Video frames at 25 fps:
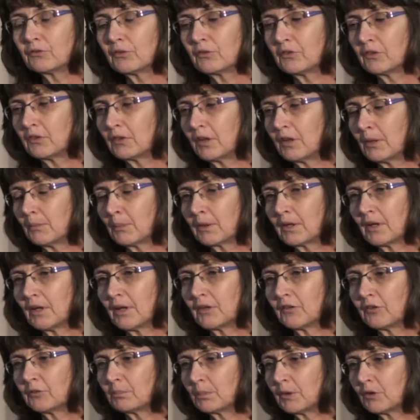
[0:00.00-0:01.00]
for
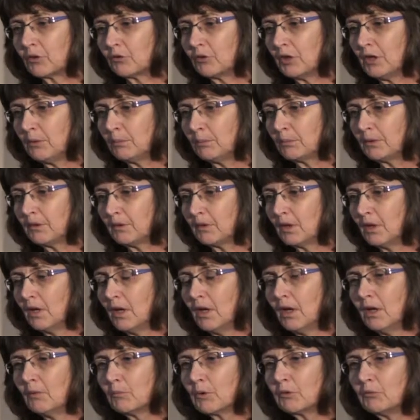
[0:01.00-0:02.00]
hepatitis B treatment,
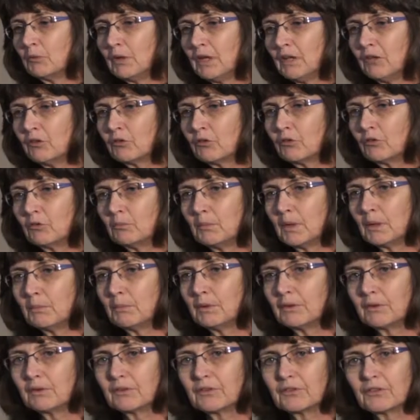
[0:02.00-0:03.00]
but we need to
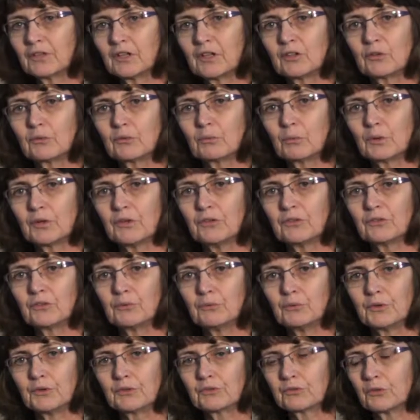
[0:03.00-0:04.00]
remember at this stage what is the
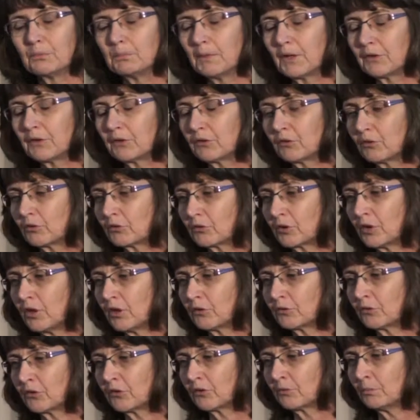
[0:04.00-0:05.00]
risk for mother to
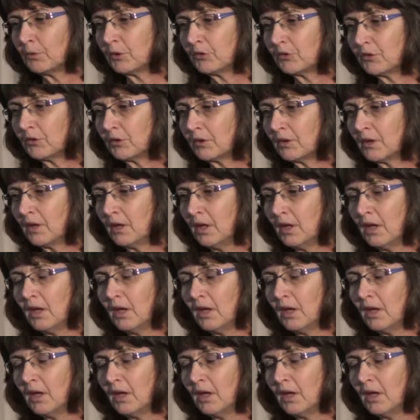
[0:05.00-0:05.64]
child transmission,